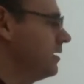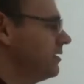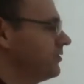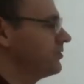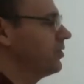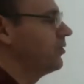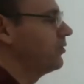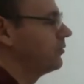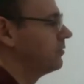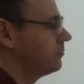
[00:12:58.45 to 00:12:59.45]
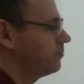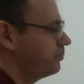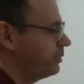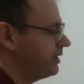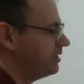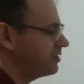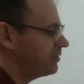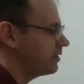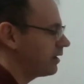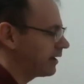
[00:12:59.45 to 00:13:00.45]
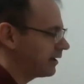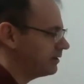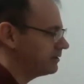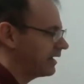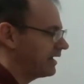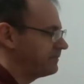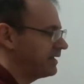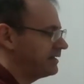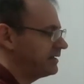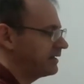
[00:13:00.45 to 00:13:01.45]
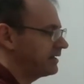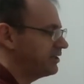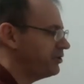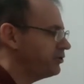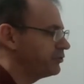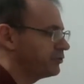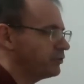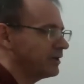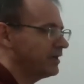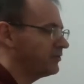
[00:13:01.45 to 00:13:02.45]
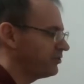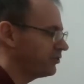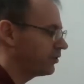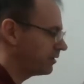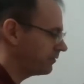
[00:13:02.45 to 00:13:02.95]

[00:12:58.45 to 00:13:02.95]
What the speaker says: So P to the R, and then Q is your